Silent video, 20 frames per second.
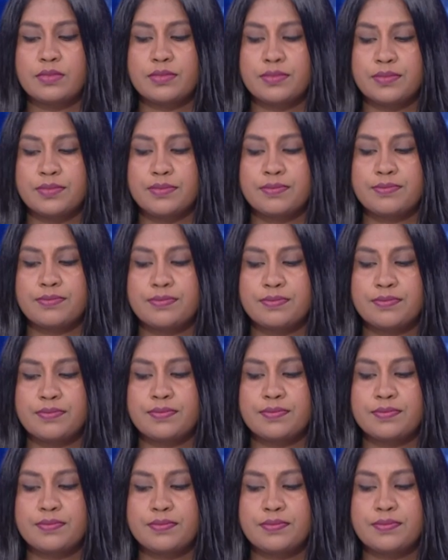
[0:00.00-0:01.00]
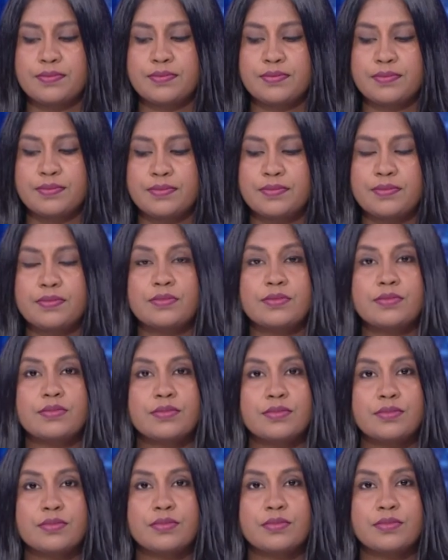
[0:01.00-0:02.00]

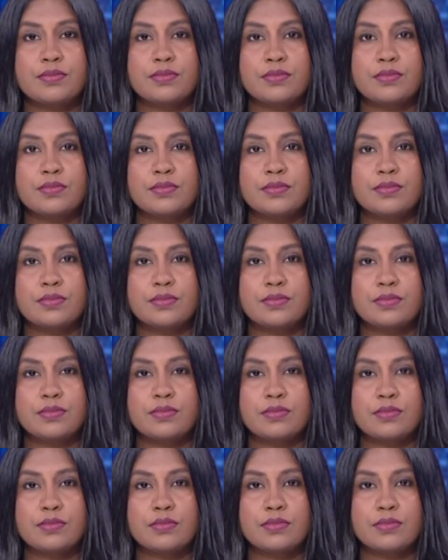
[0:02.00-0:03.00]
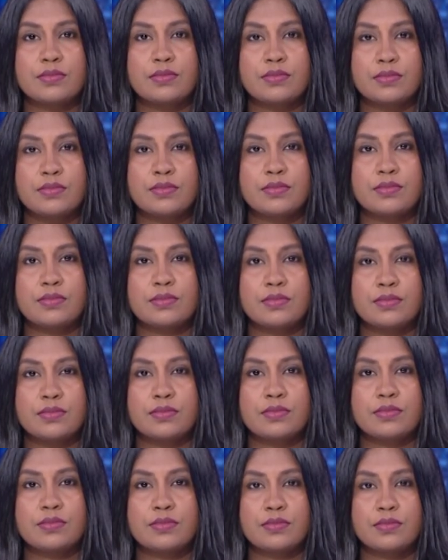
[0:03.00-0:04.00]

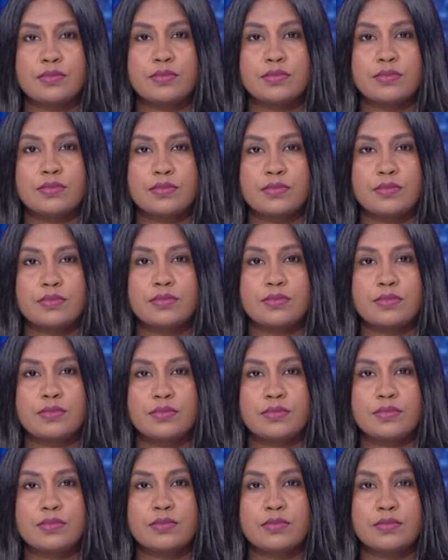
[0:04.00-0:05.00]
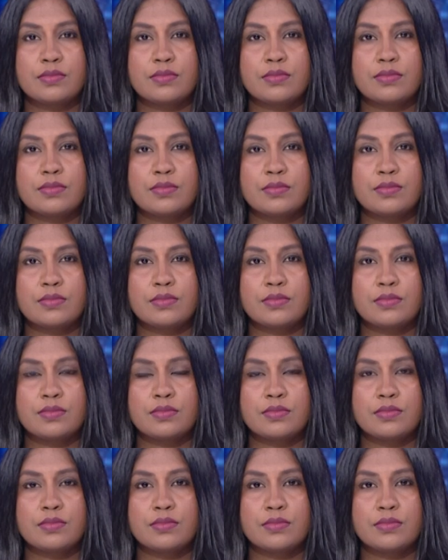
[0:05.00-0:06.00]

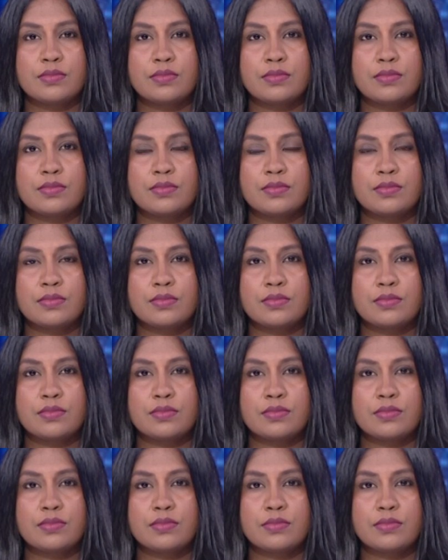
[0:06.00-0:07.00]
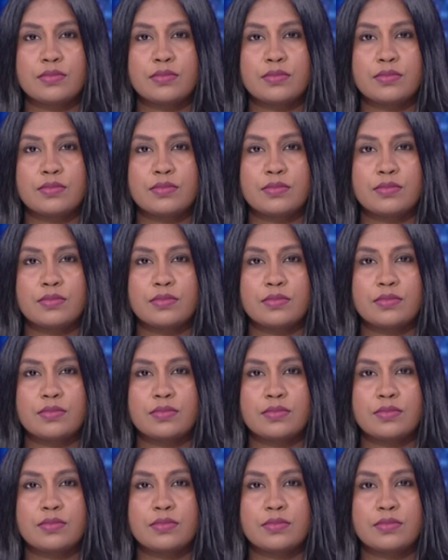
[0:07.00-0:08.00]
(not speaking)